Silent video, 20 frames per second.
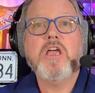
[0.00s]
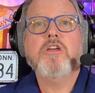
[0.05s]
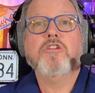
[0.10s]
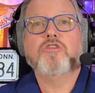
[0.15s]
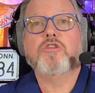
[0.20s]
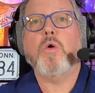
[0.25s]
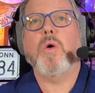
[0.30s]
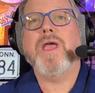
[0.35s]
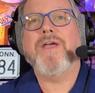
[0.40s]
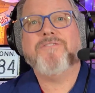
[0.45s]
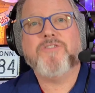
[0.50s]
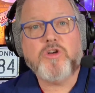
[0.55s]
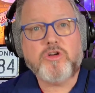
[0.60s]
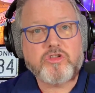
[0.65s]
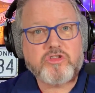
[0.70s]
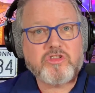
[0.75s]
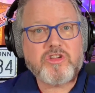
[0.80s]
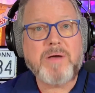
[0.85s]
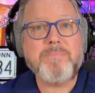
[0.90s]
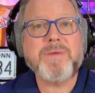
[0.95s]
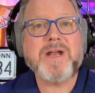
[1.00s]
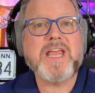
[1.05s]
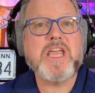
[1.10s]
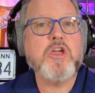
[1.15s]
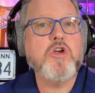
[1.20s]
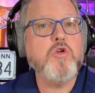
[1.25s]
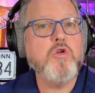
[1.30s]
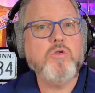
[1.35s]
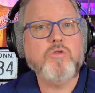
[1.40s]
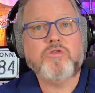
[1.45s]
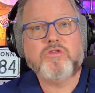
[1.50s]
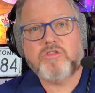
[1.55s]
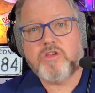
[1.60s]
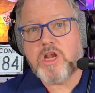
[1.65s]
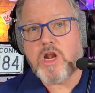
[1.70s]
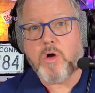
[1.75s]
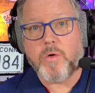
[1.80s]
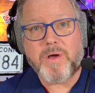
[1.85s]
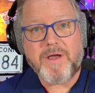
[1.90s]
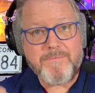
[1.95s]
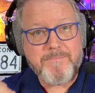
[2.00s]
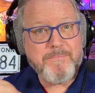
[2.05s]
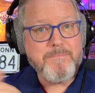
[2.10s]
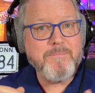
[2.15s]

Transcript: So if you're somebody who's, 5'5",